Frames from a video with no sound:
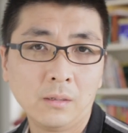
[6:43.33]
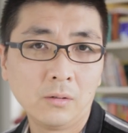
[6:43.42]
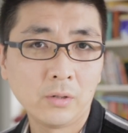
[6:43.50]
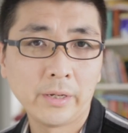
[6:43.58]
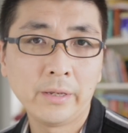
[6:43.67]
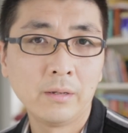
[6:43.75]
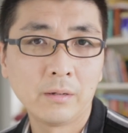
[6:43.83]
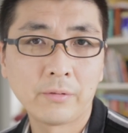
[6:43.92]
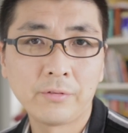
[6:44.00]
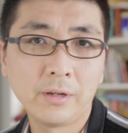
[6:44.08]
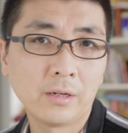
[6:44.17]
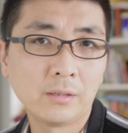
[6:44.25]
Okay, I
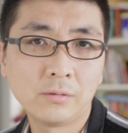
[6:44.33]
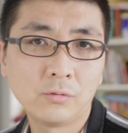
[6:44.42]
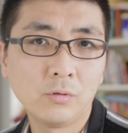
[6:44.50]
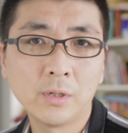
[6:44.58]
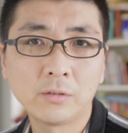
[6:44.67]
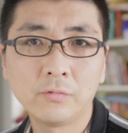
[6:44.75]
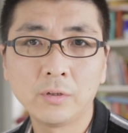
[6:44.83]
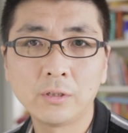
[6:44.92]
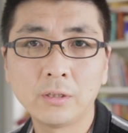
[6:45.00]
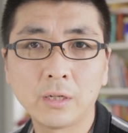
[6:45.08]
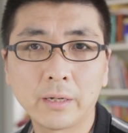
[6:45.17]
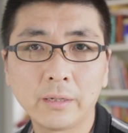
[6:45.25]
think it's too much for
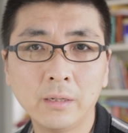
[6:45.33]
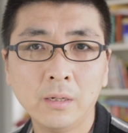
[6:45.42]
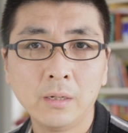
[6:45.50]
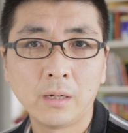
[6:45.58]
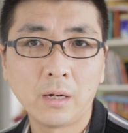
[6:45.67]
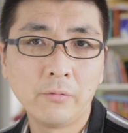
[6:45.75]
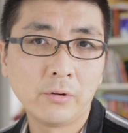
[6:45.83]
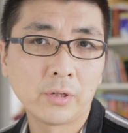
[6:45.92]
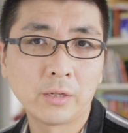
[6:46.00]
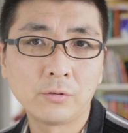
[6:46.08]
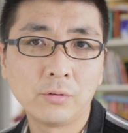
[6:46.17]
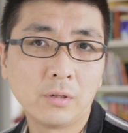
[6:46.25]
today. I will
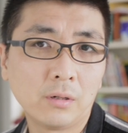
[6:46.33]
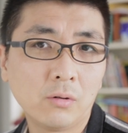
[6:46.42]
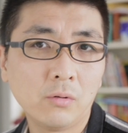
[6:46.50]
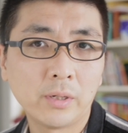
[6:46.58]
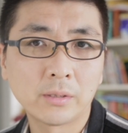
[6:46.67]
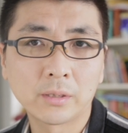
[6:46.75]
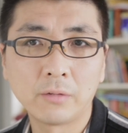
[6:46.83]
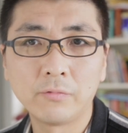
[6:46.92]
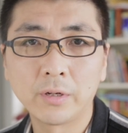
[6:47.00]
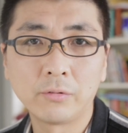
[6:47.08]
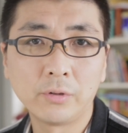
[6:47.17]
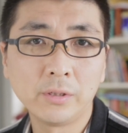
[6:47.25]
get to the OS
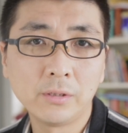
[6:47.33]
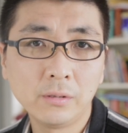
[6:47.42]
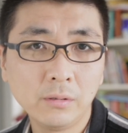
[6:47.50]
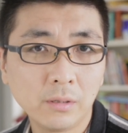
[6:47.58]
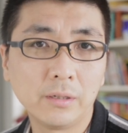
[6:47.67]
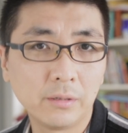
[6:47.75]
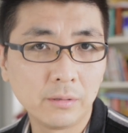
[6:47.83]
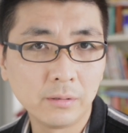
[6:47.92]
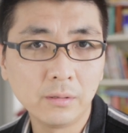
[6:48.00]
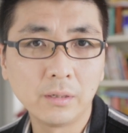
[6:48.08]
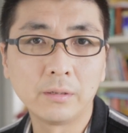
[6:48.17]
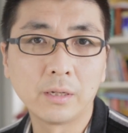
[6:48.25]
configuration in
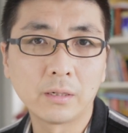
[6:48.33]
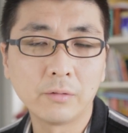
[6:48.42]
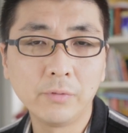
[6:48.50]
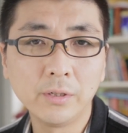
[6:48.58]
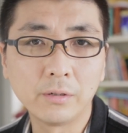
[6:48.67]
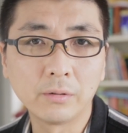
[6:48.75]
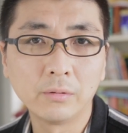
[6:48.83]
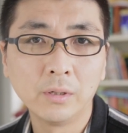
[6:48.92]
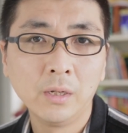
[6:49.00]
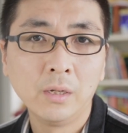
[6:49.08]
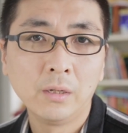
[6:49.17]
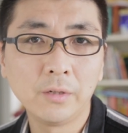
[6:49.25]
another video.
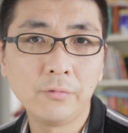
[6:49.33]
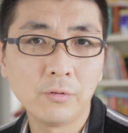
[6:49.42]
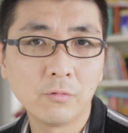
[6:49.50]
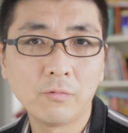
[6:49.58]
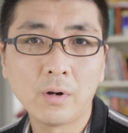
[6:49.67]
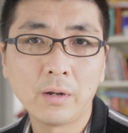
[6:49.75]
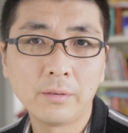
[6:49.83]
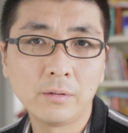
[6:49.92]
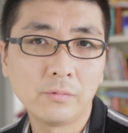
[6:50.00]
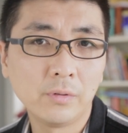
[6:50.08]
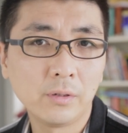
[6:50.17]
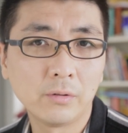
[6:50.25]
If you find
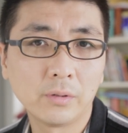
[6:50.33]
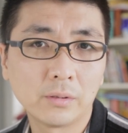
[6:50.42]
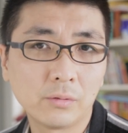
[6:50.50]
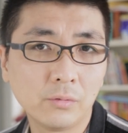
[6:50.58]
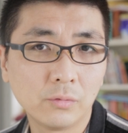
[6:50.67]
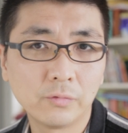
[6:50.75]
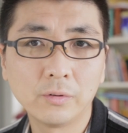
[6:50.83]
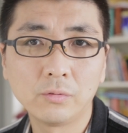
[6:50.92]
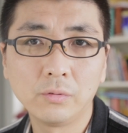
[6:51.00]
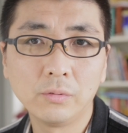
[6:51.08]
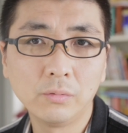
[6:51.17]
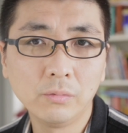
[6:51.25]
this video is useful
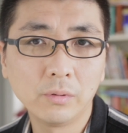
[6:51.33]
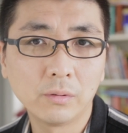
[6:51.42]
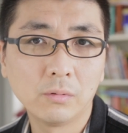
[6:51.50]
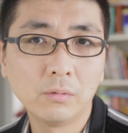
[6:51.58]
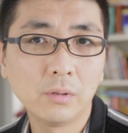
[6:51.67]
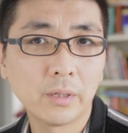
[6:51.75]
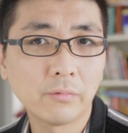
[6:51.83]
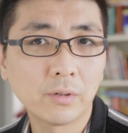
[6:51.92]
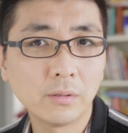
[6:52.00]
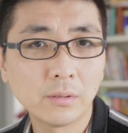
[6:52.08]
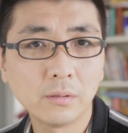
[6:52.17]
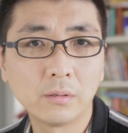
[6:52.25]
to you or have
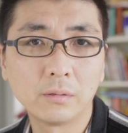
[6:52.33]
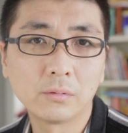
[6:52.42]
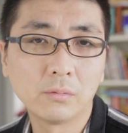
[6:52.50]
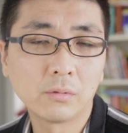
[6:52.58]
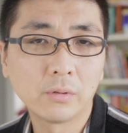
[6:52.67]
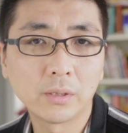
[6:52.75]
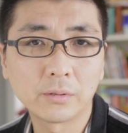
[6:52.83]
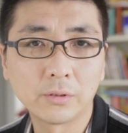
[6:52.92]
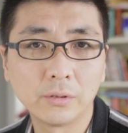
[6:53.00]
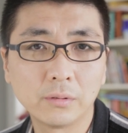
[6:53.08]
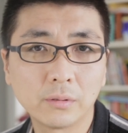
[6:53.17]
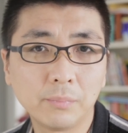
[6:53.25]
concerns or
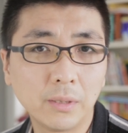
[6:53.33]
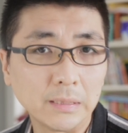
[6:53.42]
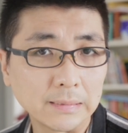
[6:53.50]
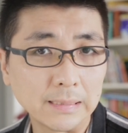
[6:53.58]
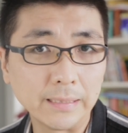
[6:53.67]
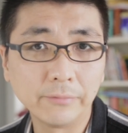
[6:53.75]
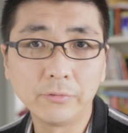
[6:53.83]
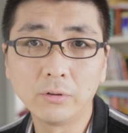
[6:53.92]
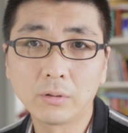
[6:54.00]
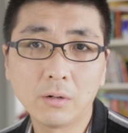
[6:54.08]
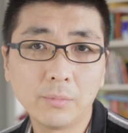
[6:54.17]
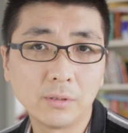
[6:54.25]
questions, please leave
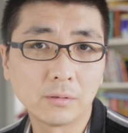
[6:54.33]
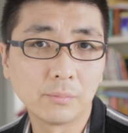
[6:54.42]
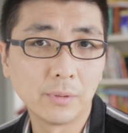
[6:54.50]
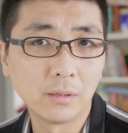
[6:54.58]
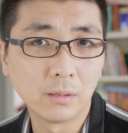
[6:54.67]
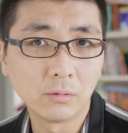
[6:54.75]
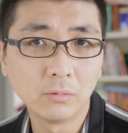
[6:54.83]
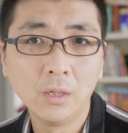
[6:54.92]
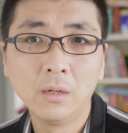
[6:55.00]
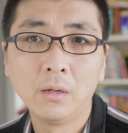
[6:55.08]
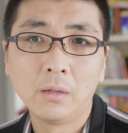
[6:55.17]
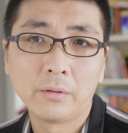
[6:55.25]
your comments below.
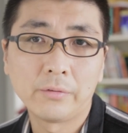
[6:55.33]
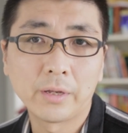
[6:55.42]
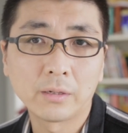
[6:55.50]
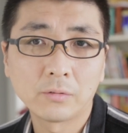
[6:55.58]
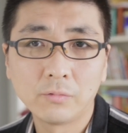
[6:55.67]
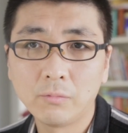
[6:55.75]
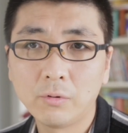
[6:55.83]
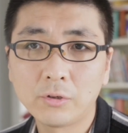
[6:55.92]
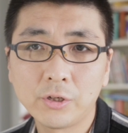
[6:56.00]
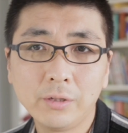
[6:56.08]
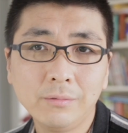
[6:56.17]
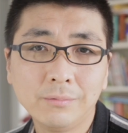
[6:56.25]
Thanks for
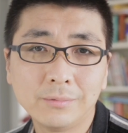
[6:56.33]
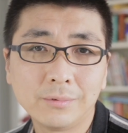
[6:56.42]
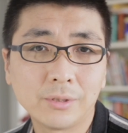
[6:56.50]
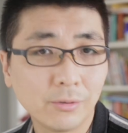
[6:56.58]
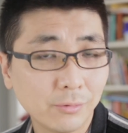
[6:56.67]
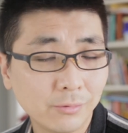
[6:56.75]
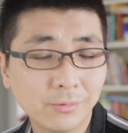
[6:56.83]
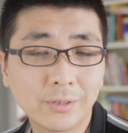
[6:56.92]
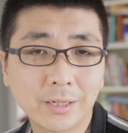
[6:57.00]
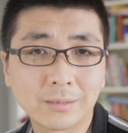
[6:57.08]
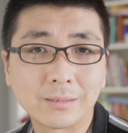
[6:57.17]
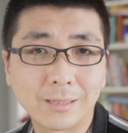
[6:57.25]
watching. See you next